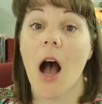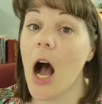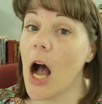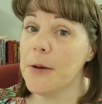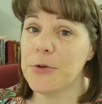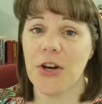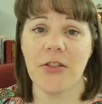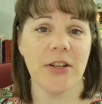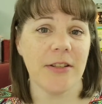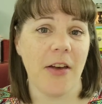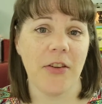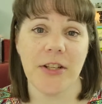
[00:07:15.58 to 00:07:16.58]
I'm sure
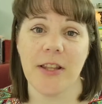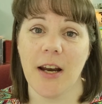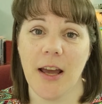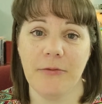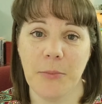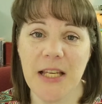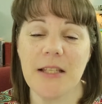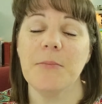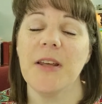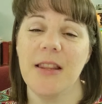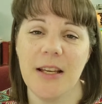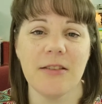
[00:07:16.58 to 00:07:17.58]
there's others that I've missed,
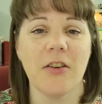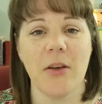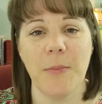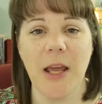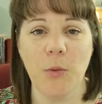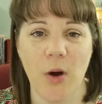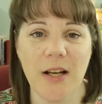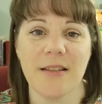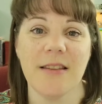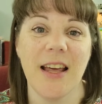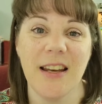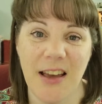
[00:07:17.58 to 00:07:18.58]
but these are the main ones
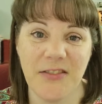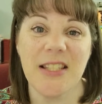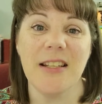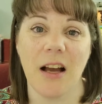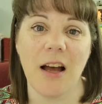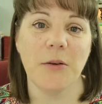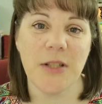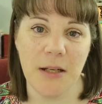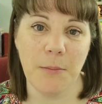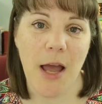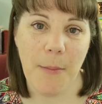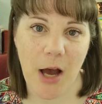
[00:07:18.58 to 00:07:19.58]
that have stuck out in
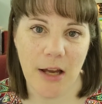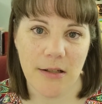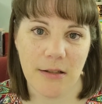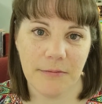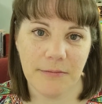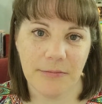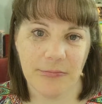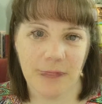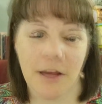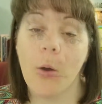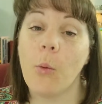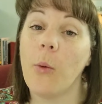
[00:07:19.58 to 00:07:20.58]
my mind.
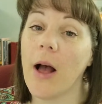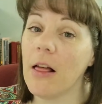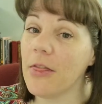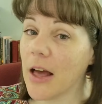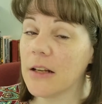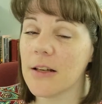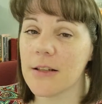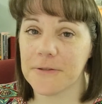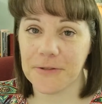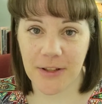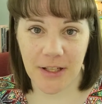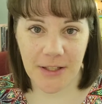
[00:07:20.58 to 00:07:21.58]
Well, that does it
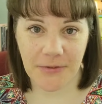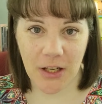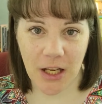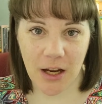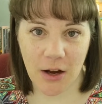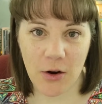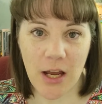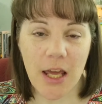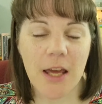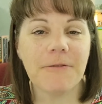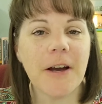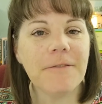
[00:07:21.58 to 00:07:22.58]
for this video.
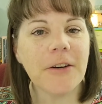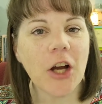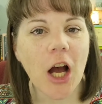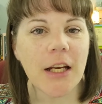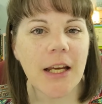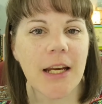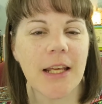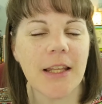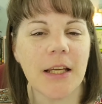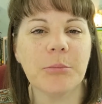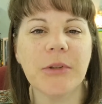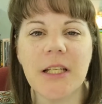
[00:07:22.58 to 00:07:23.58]
If I've forgotten
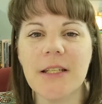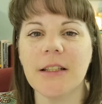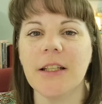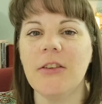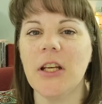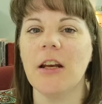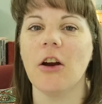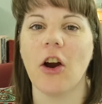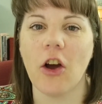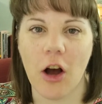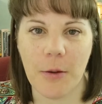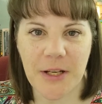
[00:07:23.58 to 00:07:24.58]
anything, please leave it in our
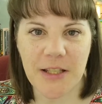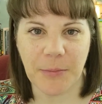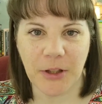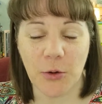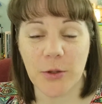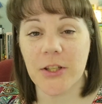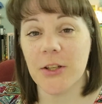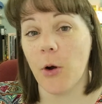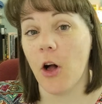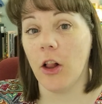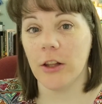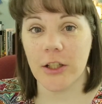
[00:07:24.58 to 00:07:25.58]
comments below so
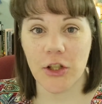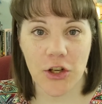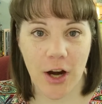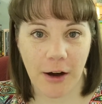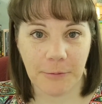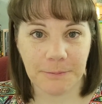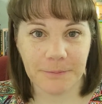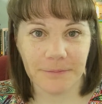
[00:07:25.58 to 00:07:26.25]
all can share.